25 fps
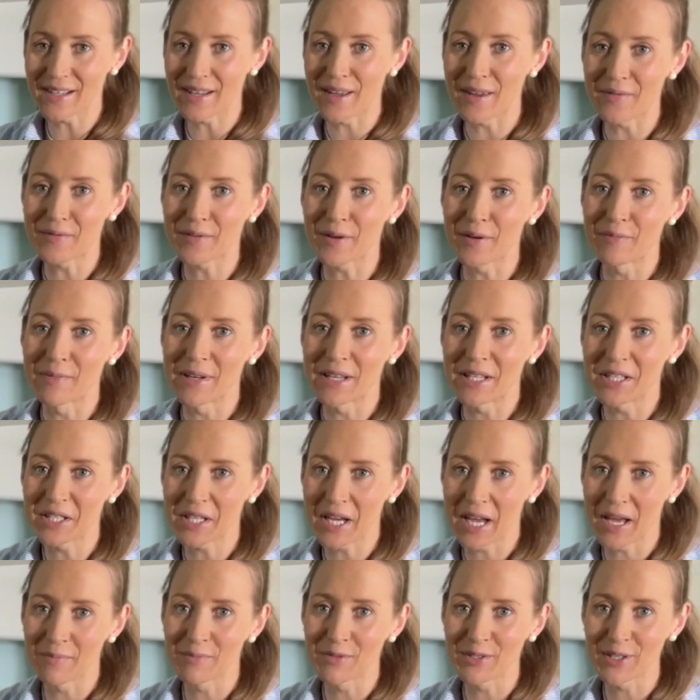I have got my
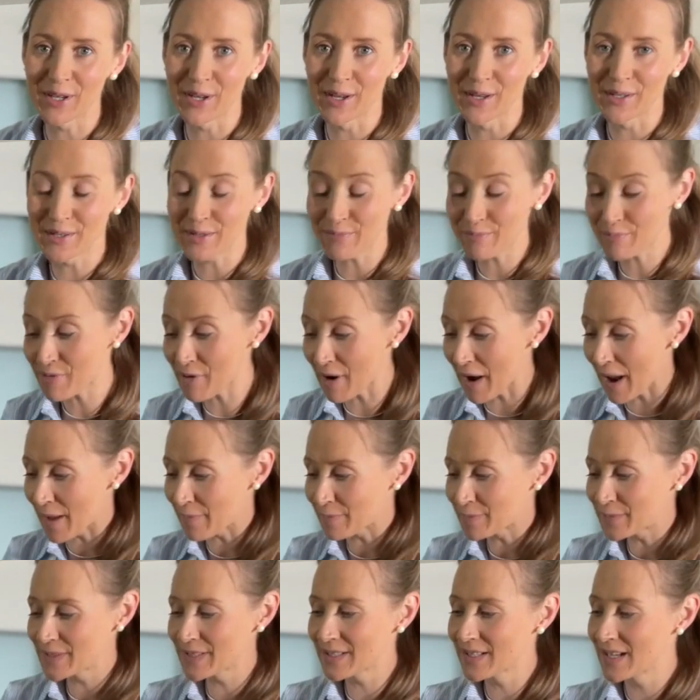jam jars
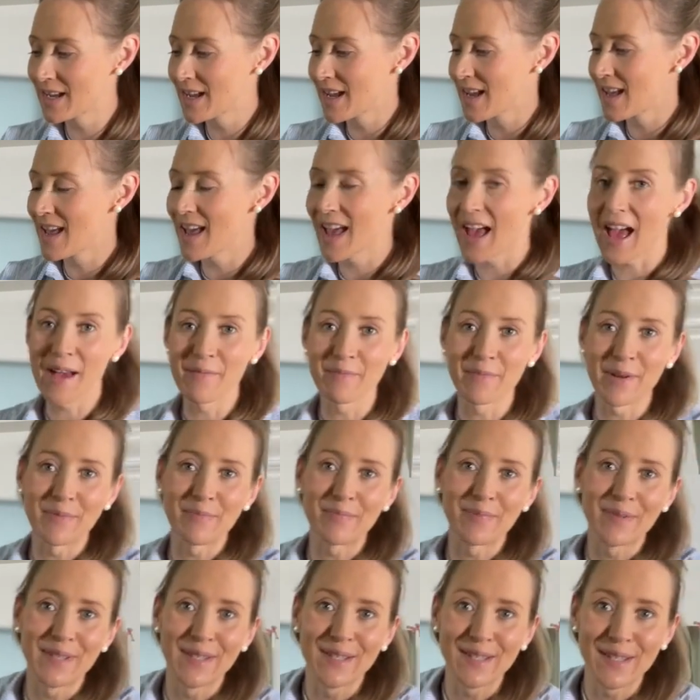prepped and my
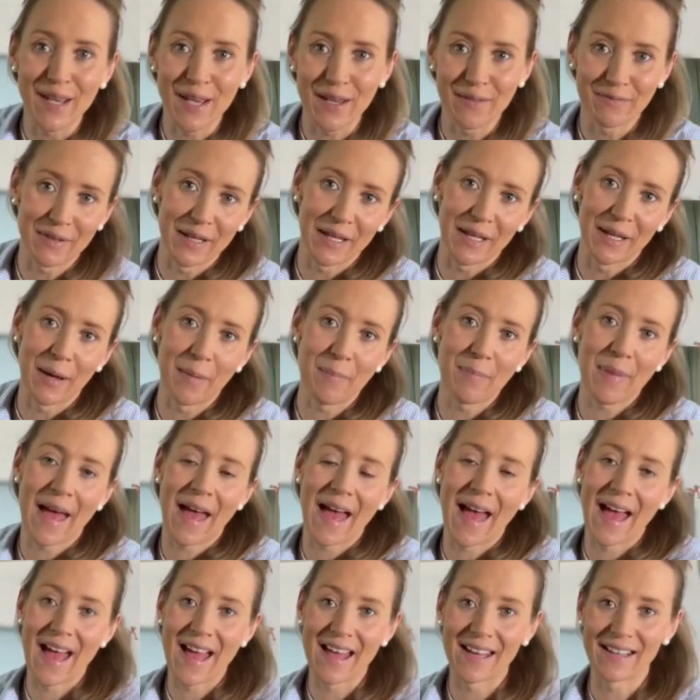preserving
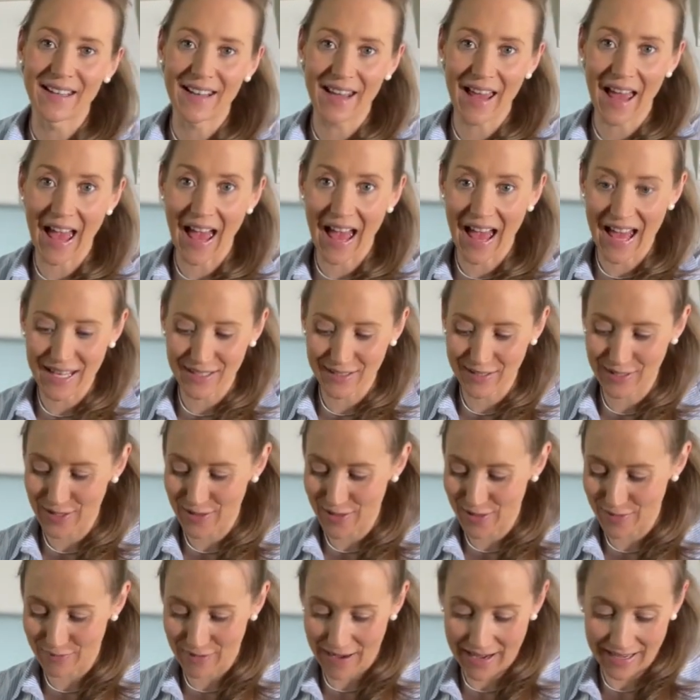pan at
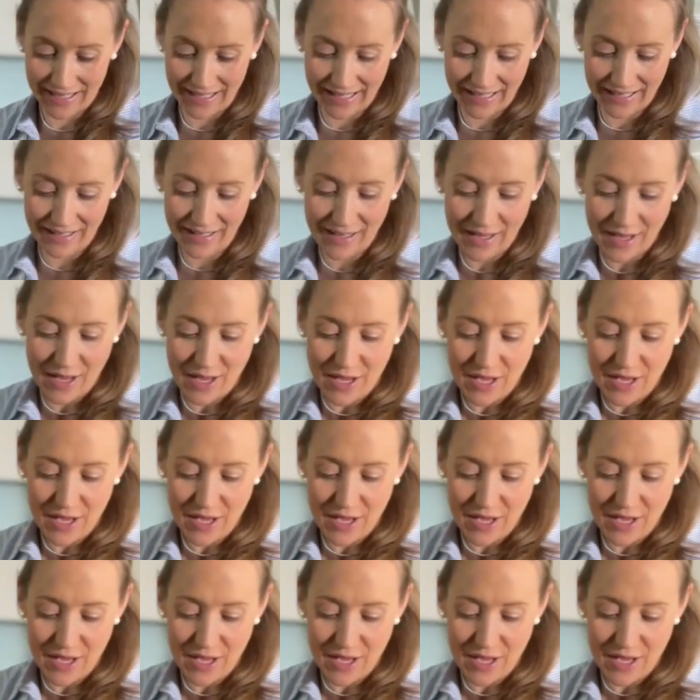the ready.